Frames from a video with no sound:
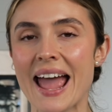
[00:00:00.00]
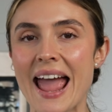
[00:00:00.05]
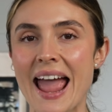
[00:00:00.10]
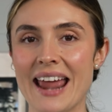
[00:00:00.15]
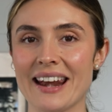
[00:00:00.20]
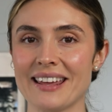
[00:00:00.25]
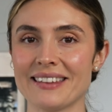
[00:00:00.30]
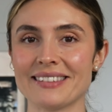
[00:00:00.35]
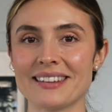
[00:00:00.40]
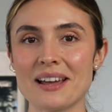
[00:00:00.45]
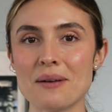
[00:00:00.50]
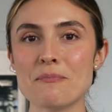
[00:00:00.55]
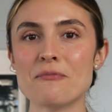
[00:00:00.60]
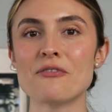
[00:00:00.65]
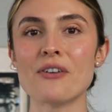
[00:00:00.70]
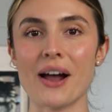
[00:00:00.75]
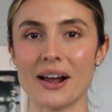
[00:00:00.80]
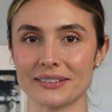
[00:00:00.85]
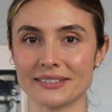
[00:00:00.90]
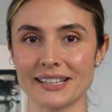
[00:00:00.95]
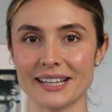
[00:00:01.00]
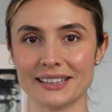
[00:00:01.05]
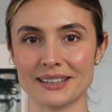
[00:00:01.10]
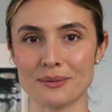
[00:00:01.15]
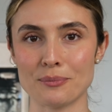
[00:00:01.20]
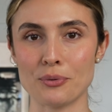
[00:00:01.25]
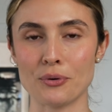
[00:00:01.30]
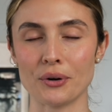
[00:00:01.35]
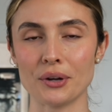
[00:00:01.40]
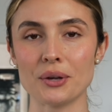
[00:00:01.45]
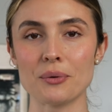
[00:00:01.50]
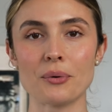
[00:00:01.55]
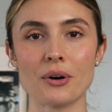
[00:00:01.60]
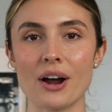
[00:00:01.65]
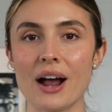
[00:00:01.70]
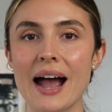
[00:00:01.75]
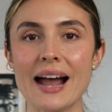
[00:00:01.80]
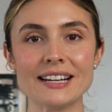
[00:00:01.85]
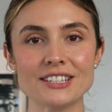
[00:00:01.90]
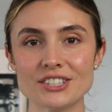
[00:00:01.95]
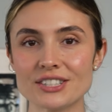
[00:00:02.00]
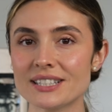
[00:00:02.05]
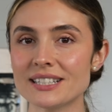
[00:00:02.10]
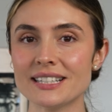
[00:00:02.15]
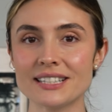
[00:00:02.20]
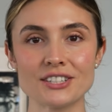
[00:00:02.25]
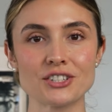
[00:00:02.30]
and I think I'm finally at the point where I just need